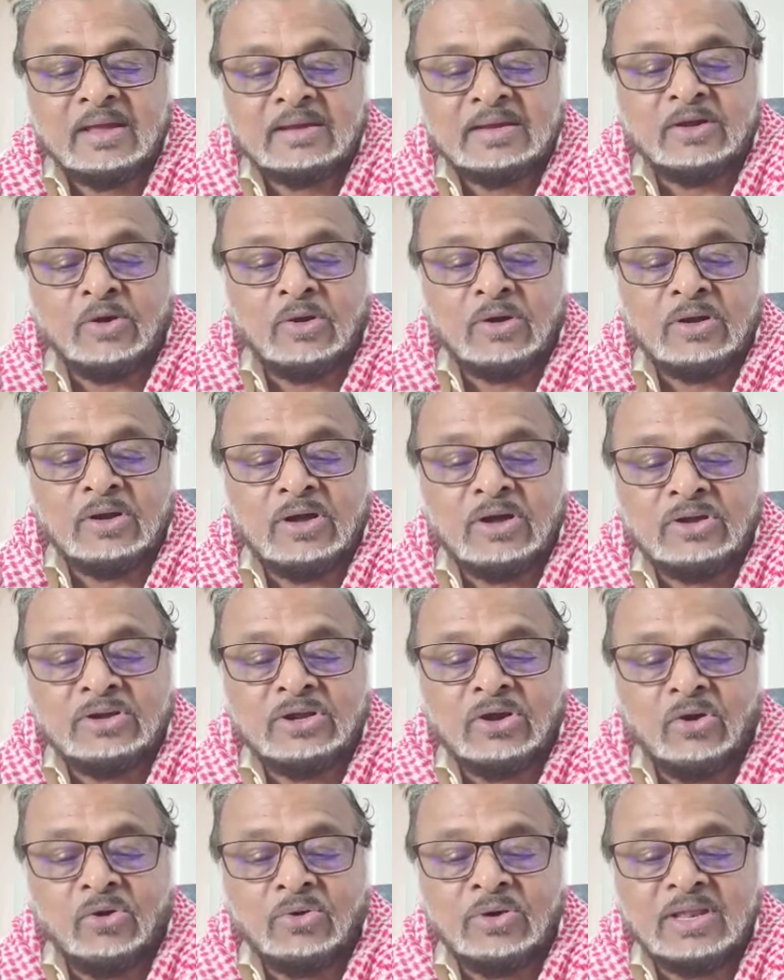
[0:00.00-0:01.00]

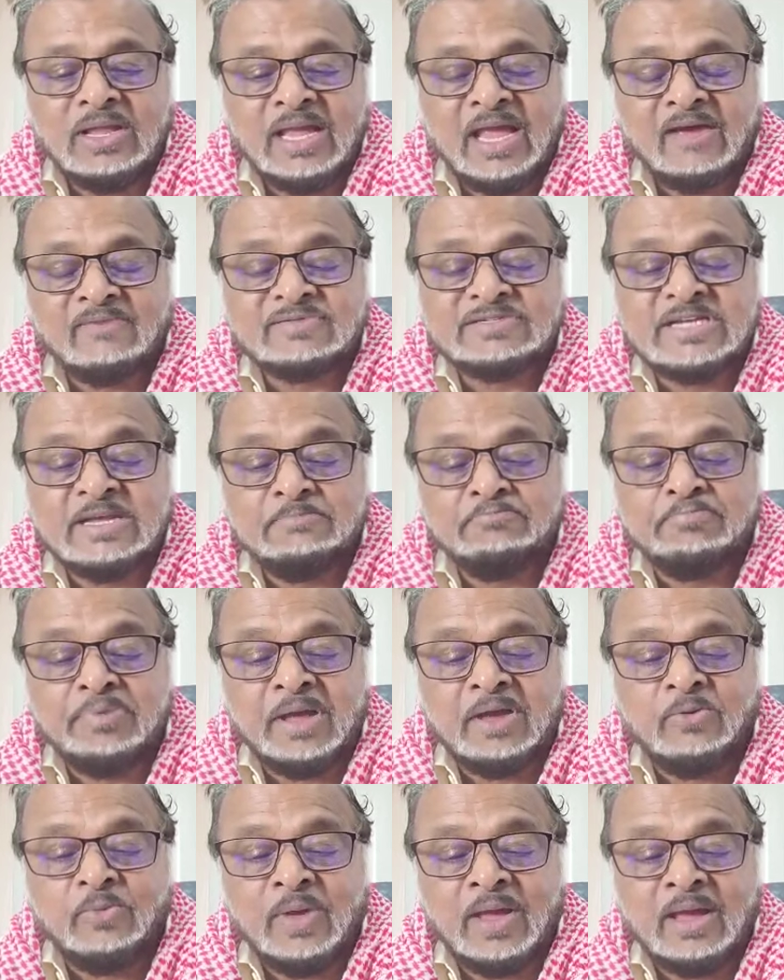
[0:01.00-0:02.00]
the only AFC
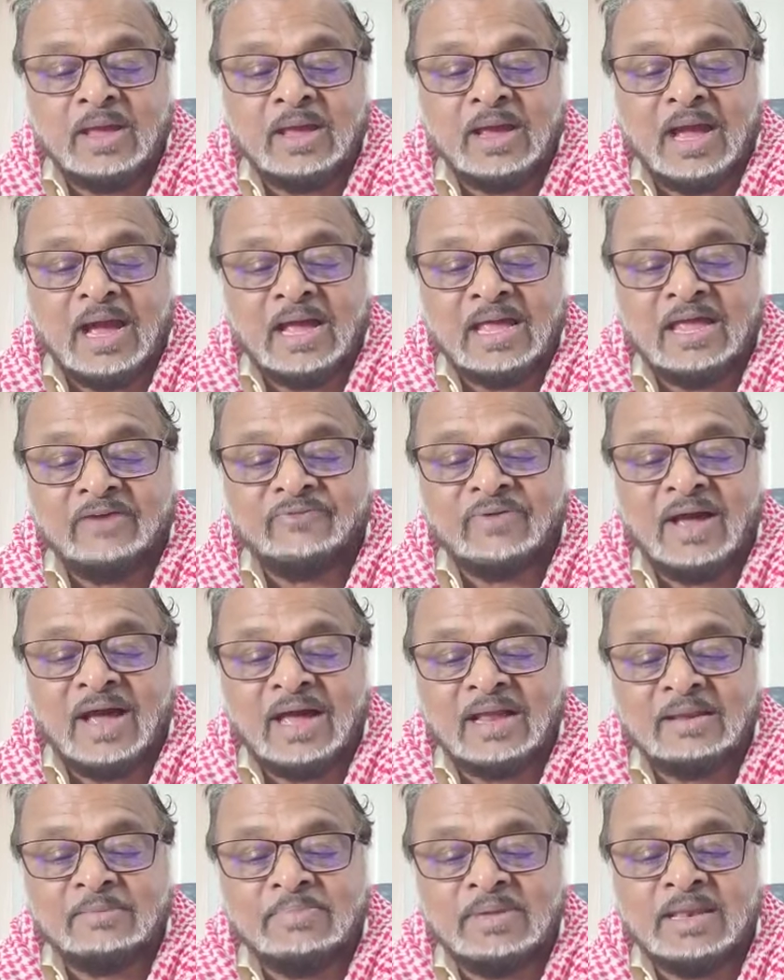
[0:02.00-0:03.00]
bigwig I ever
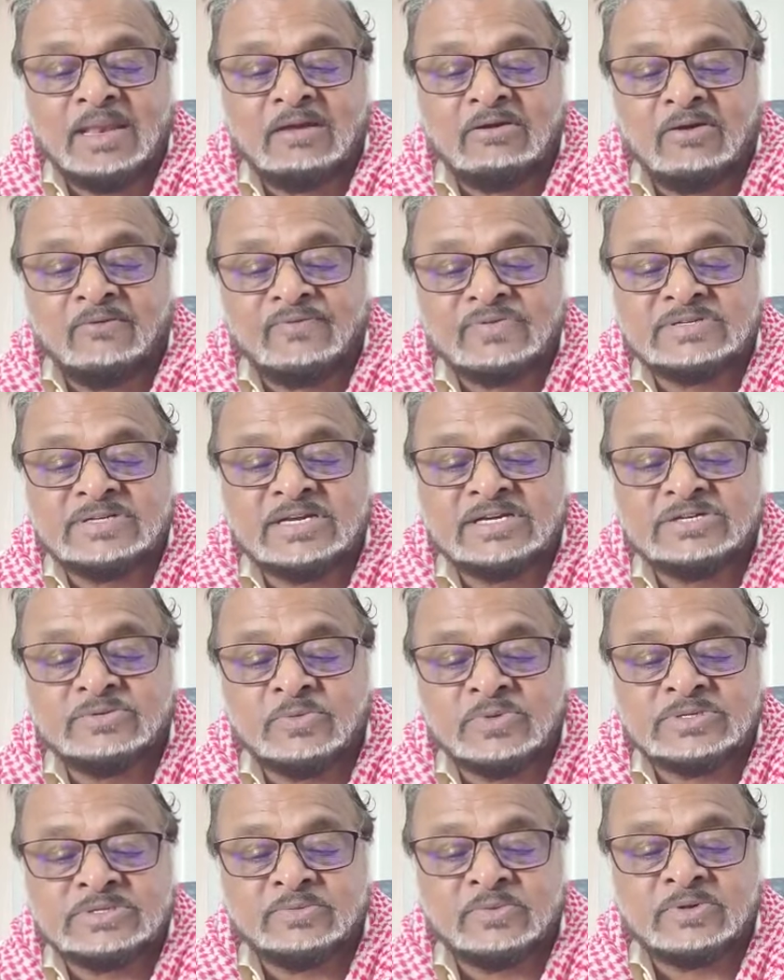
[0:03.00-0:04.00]
had a meaningful conversation
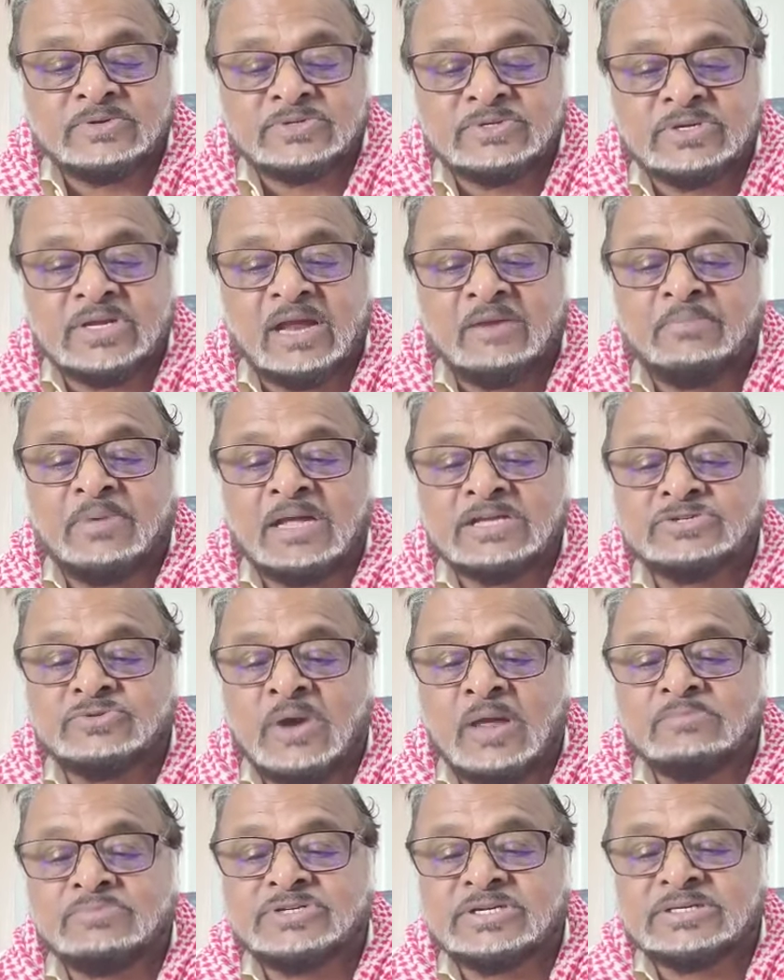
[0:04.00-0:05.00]
was Kemraj
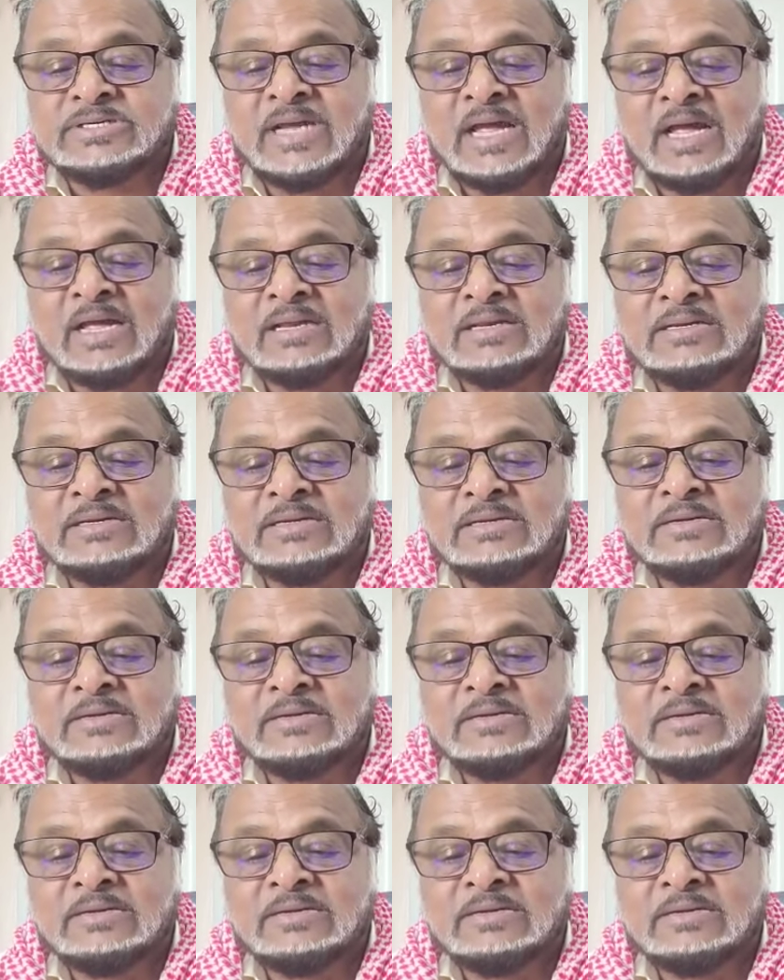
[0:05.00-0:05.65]
Ramjetan.